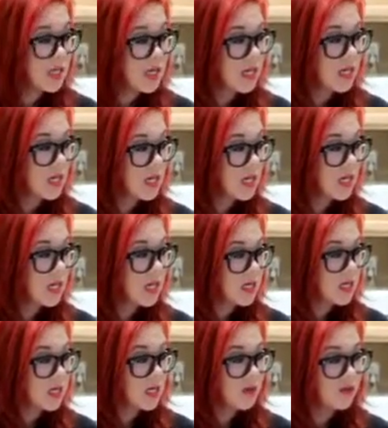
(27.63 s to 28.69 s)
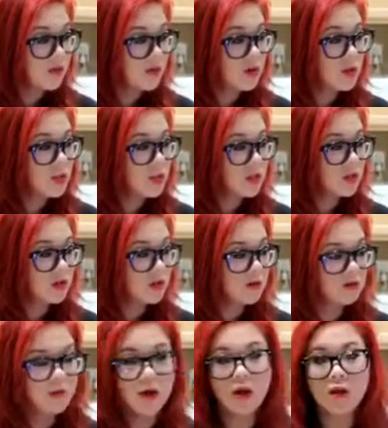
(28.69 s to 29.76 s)
a version
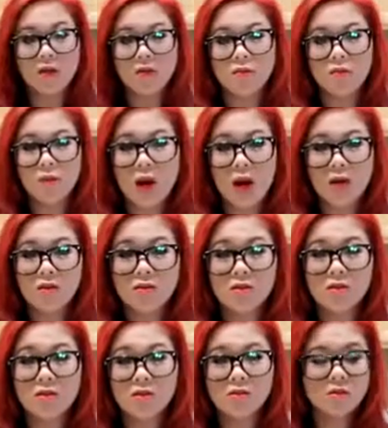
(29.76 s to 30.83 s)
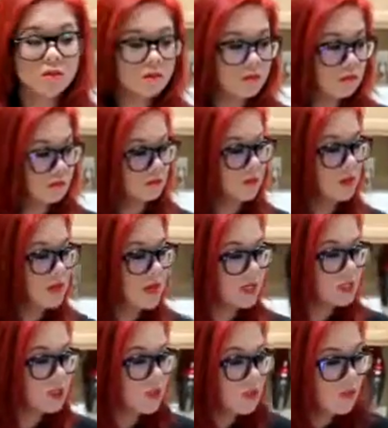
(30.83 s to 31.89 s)
of Alton Brown's
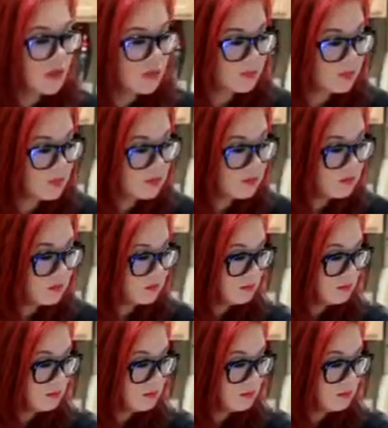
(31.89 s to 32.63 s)
Not Yo Mama,